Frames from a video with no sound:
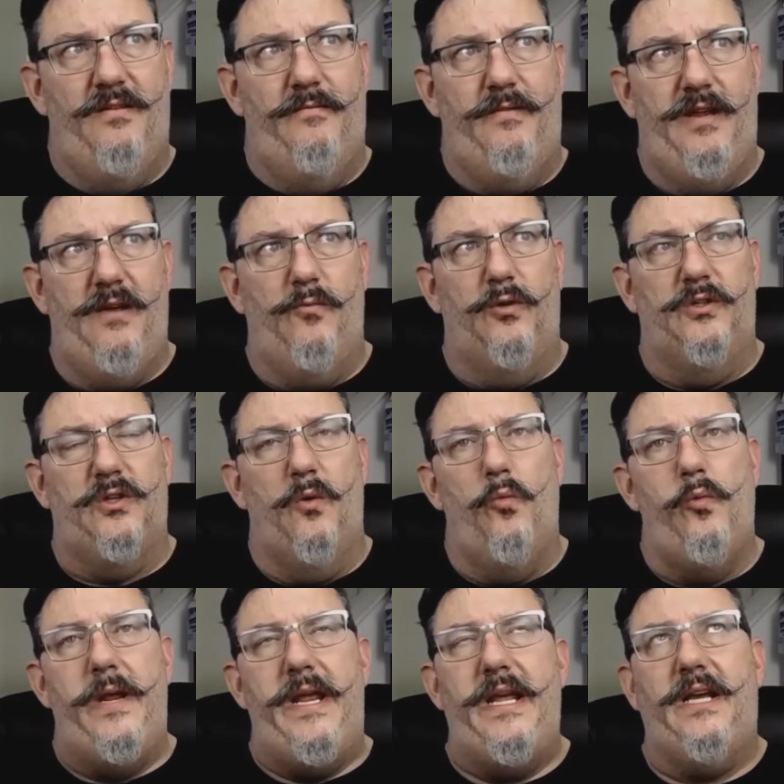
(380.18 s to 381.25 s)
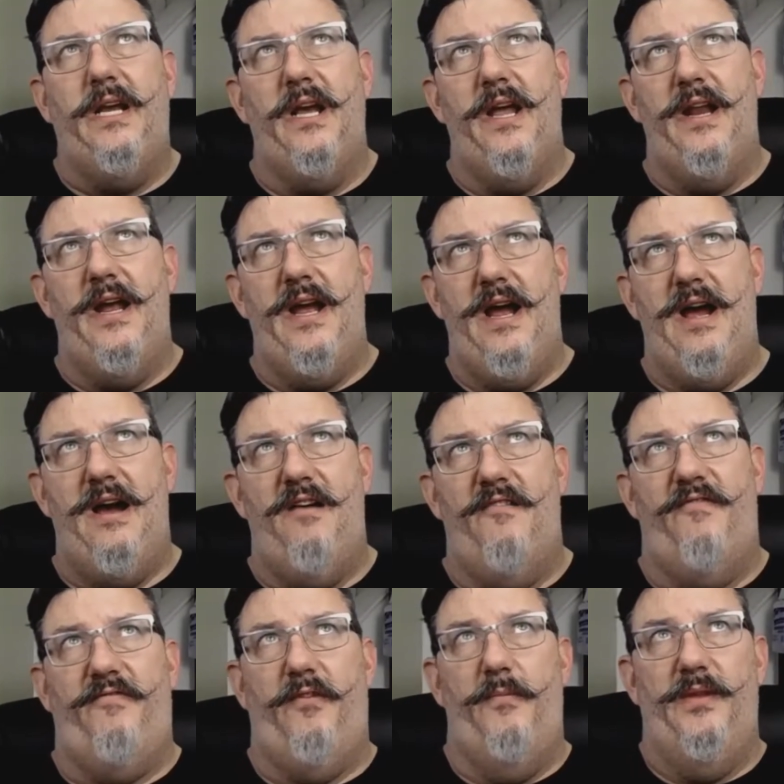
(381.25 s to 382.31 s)
it was a week and a half
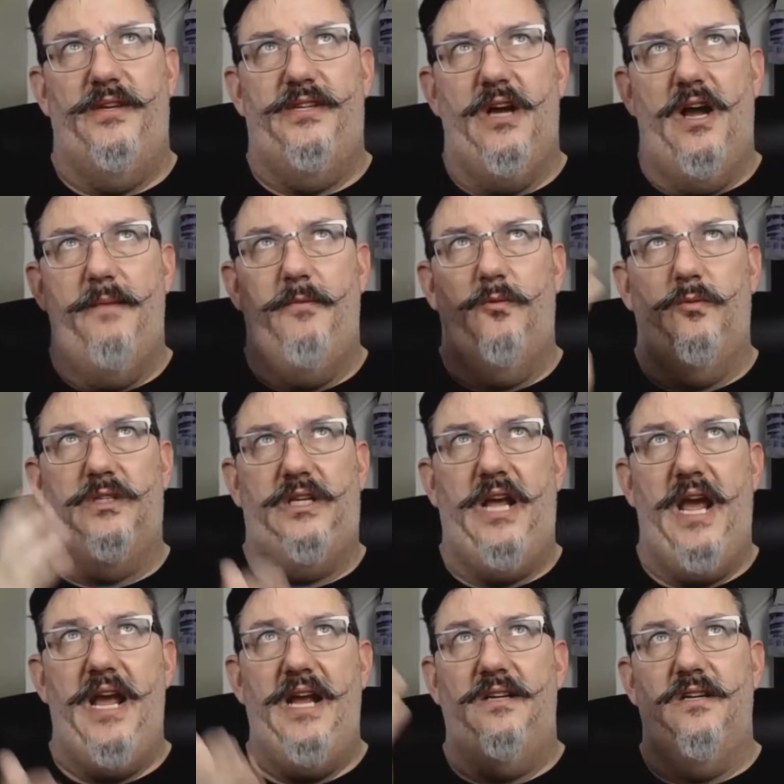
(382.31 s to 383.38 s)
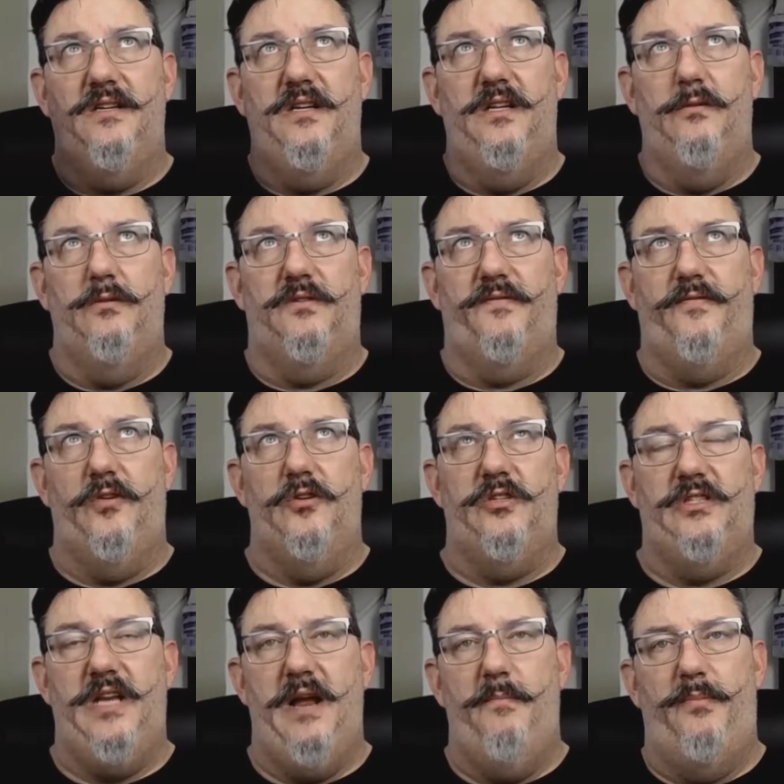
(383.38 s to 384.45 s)
from the time it was kegged until it was first
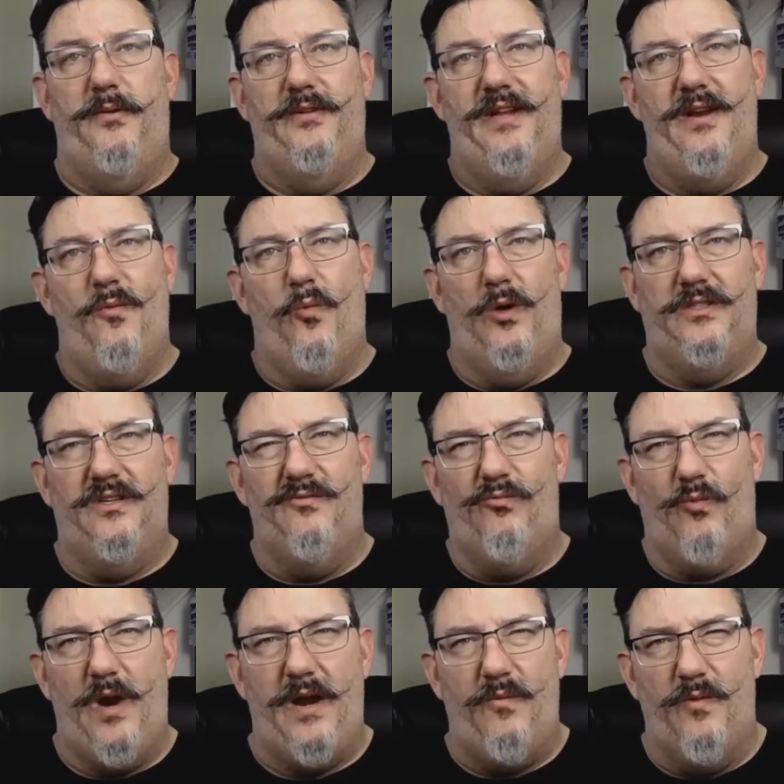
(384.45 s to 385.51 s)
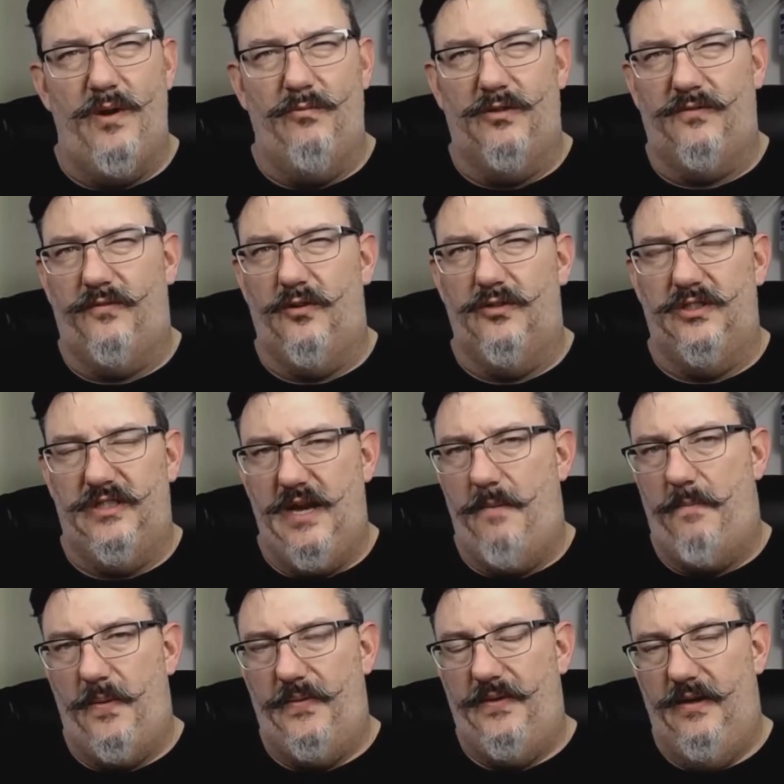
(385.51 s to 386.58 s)
sampled, and it wasn't right when it was first
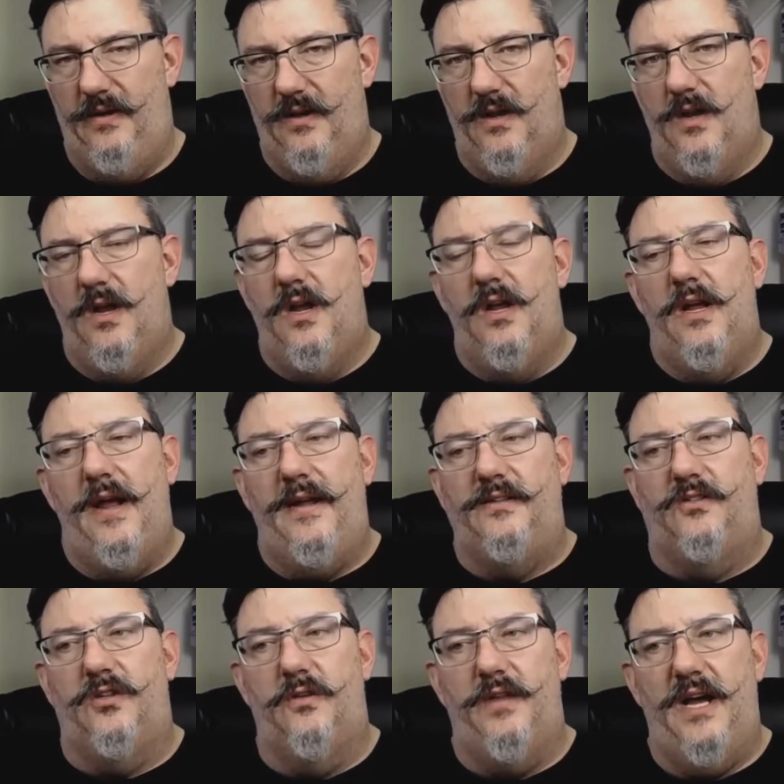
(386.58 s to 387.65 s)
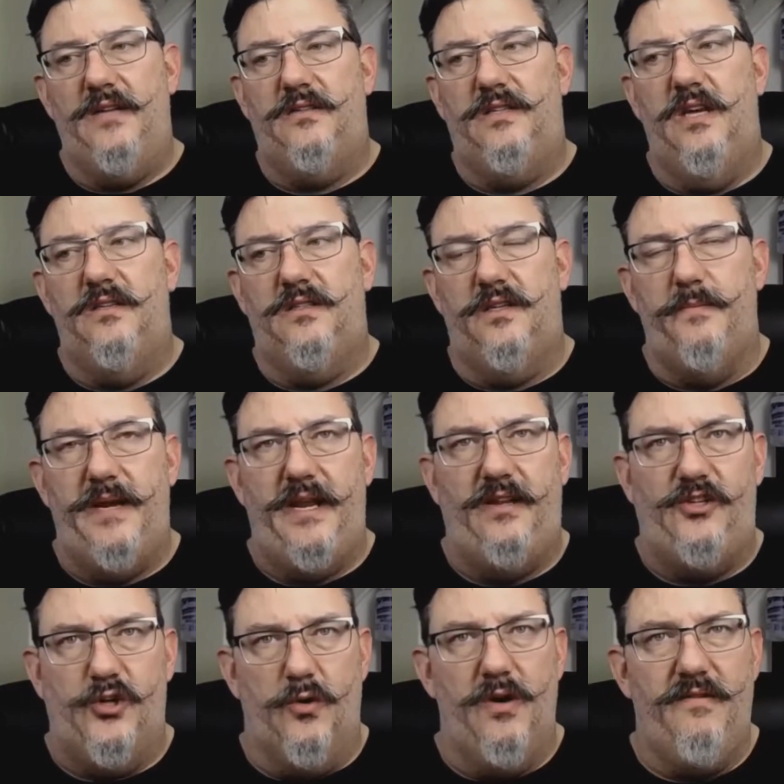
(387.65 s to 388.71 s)
sampled. And so that says to me,
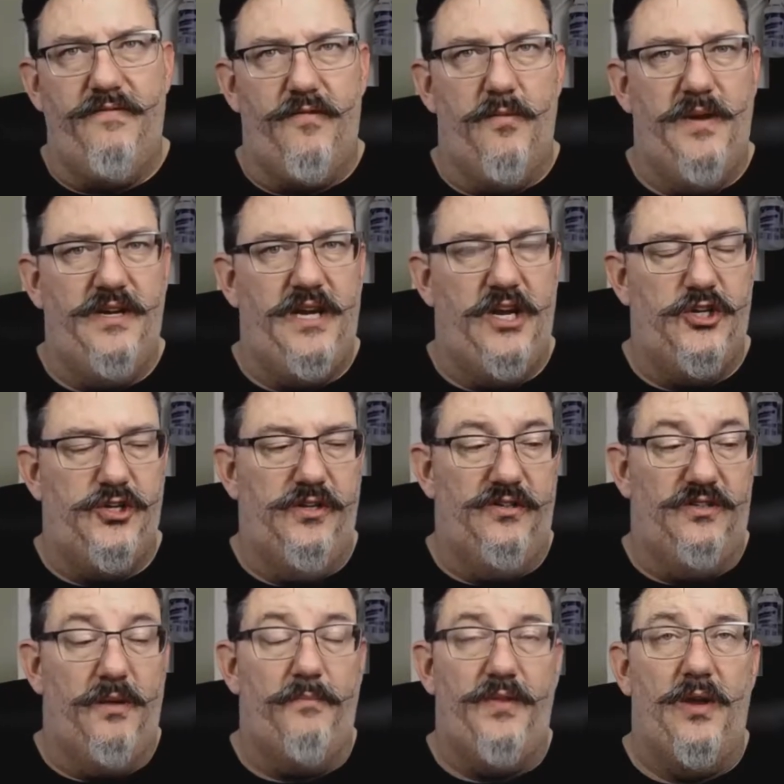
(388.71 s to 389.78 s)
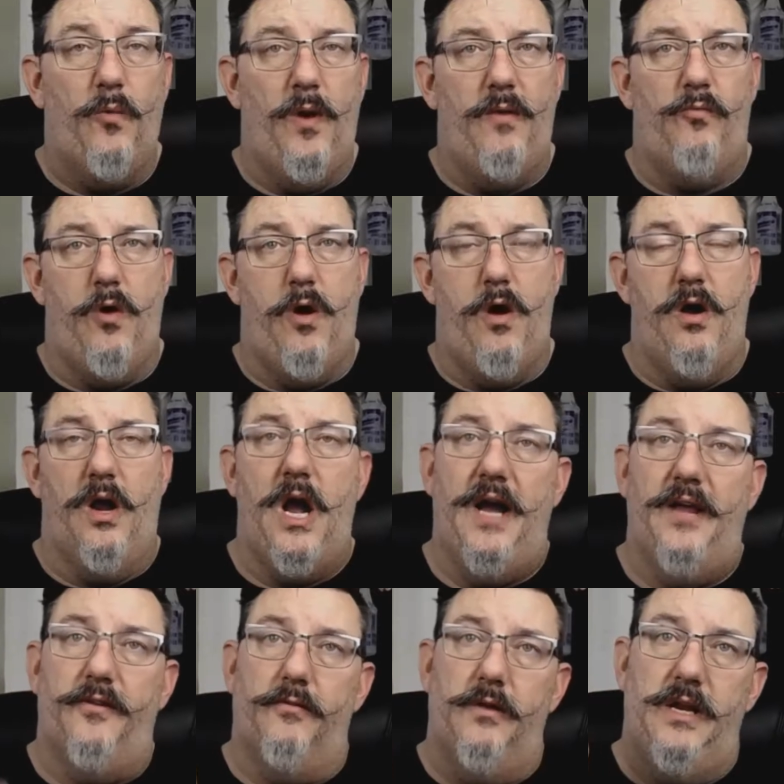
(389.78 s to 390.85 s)
during fermentation, something went wrong.
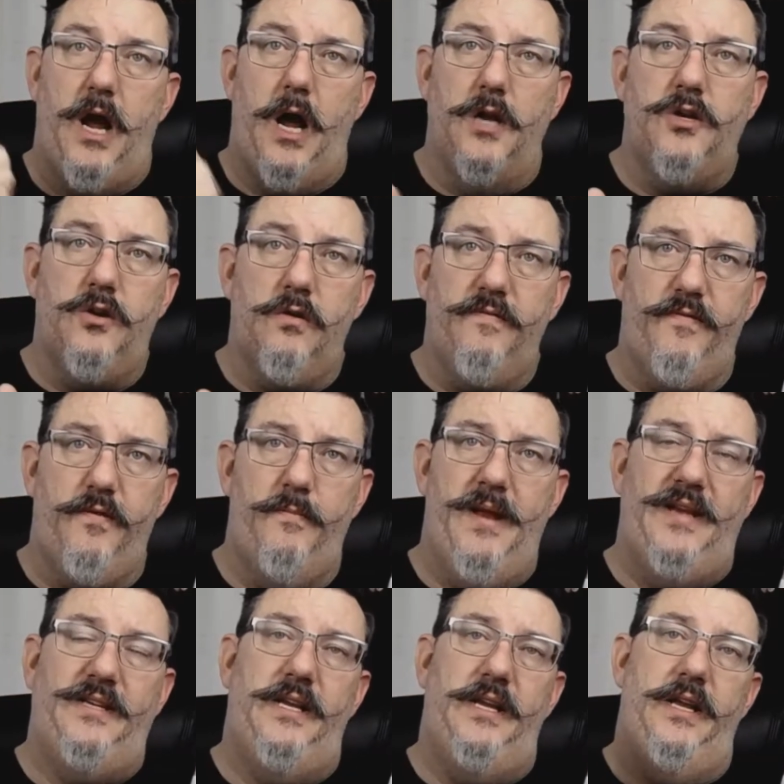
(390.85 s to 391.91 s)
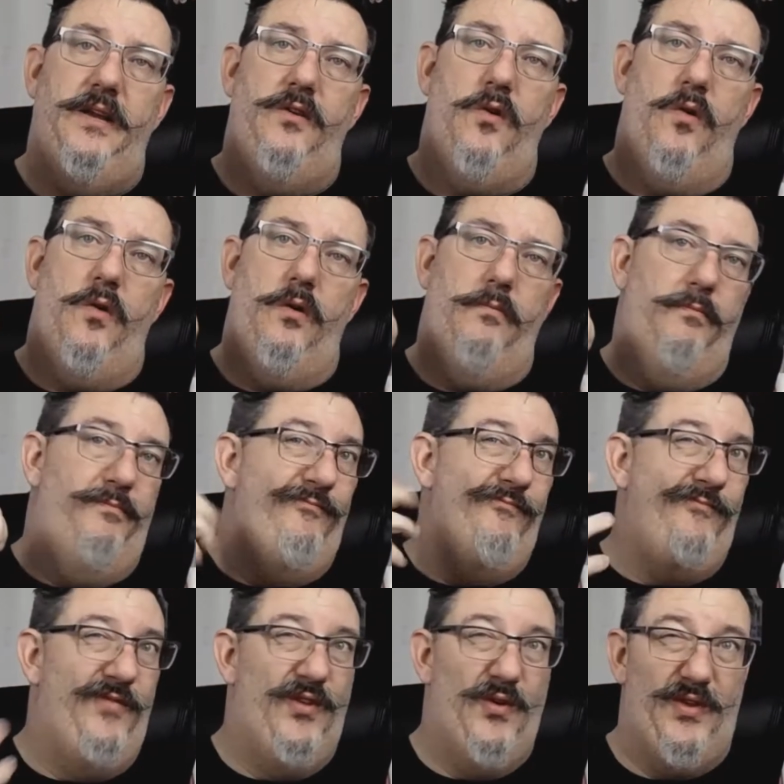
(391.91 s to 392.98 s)
Either it under-fermented,
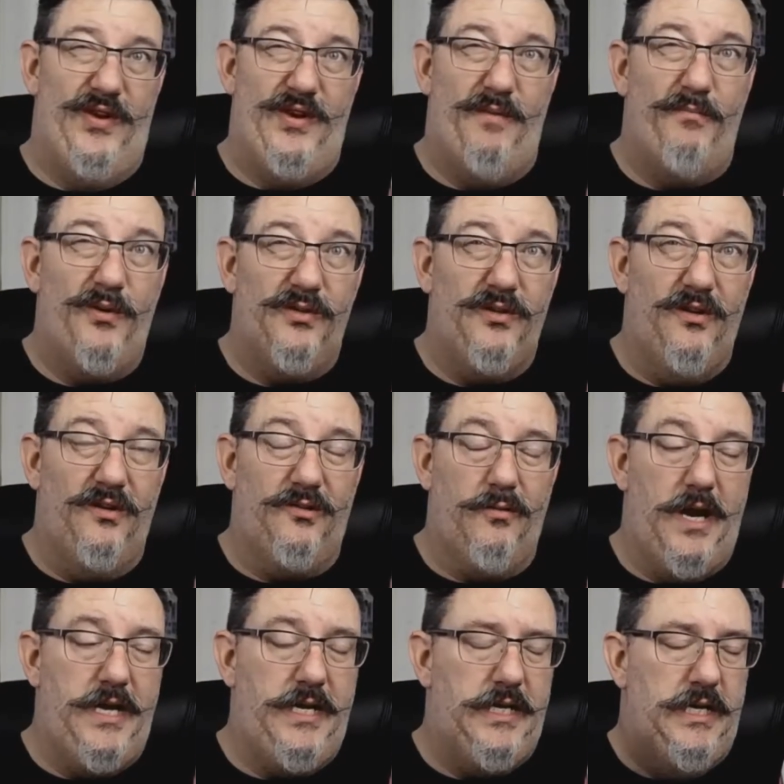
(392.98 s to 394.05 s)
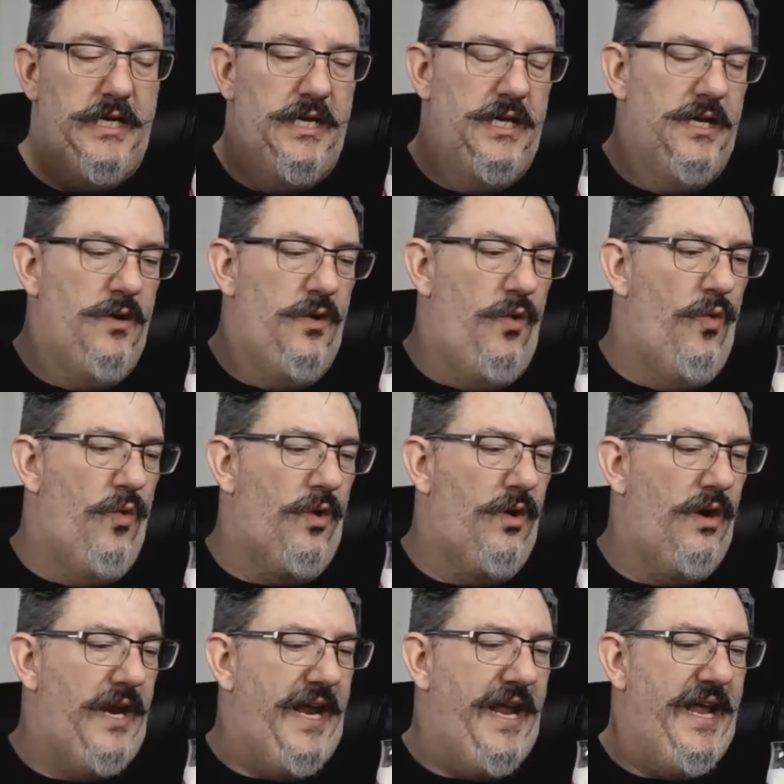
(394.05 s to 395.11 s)
though the numbers looked right,
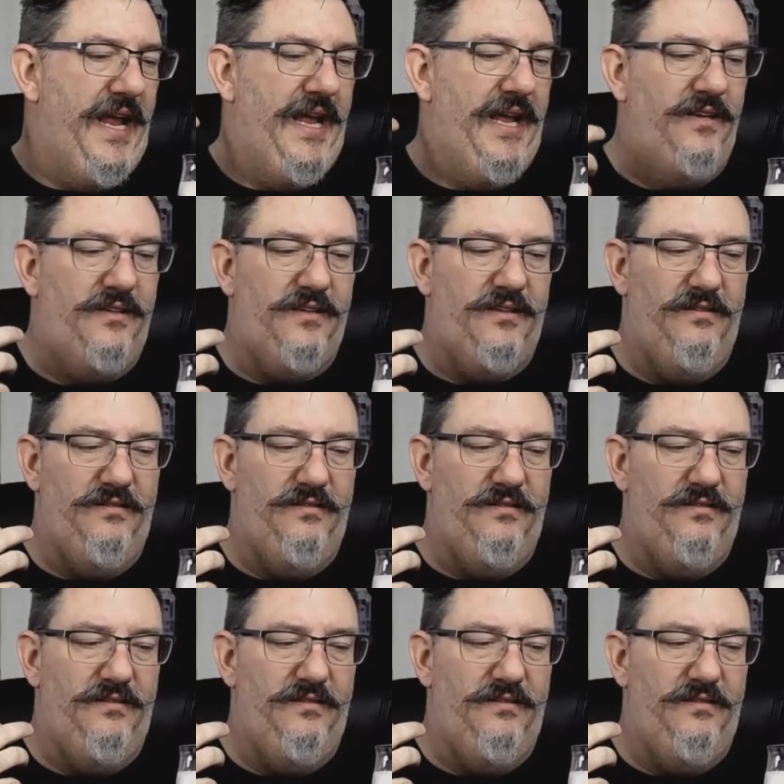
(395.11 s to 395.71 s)
or it